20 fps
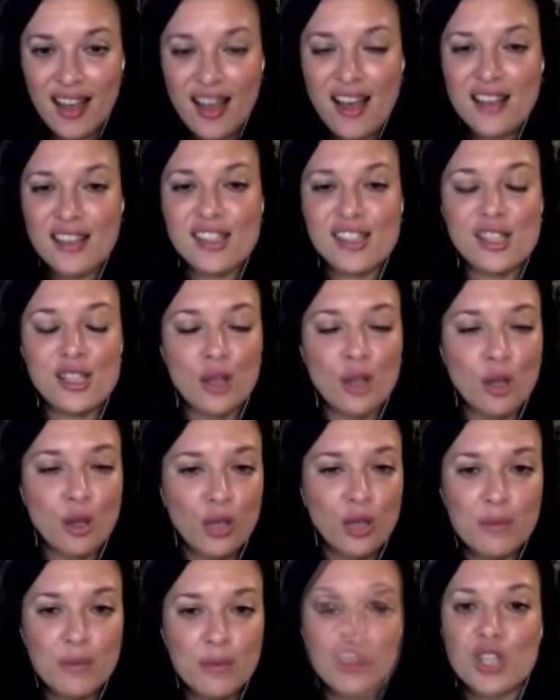Slowly but
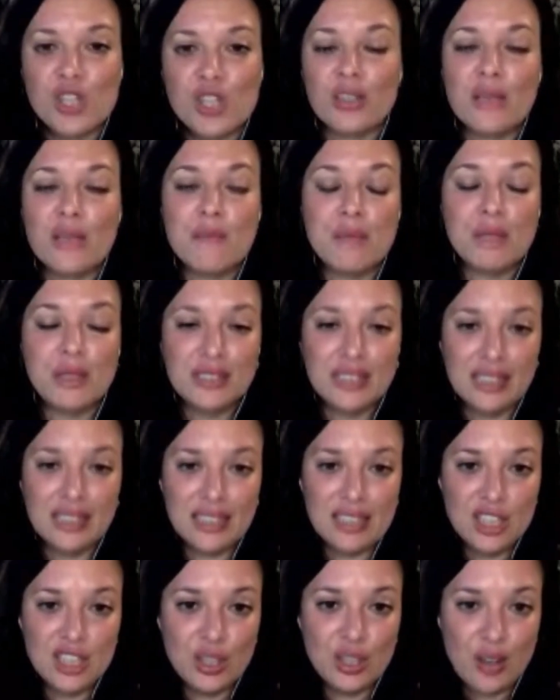surely build it into
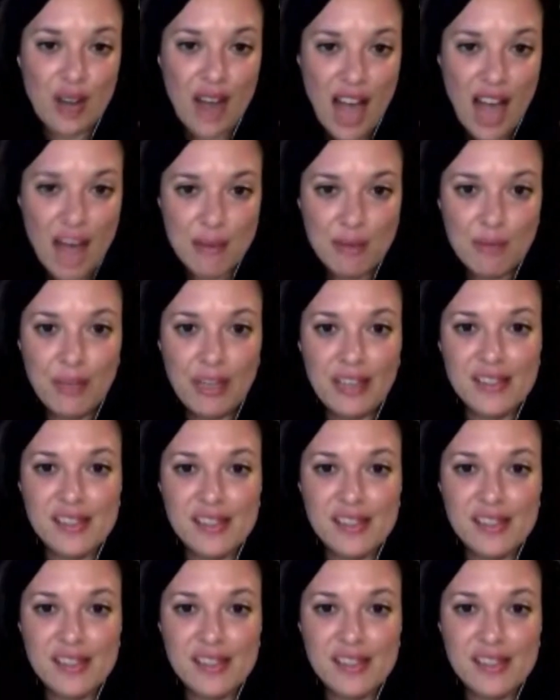your habit base.